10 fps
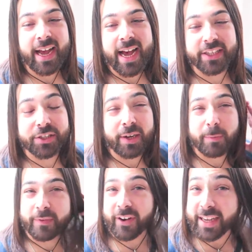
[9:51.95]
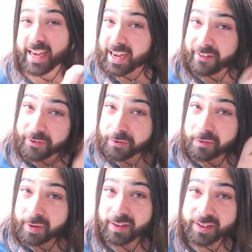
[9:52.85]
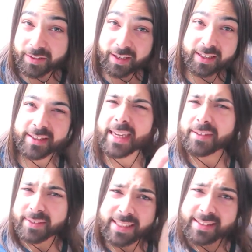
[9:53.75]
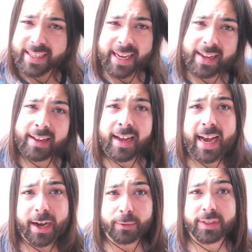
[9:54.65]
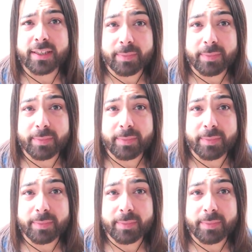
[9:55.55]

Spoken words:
and you do have to be very careful while you like tangle teasing it out,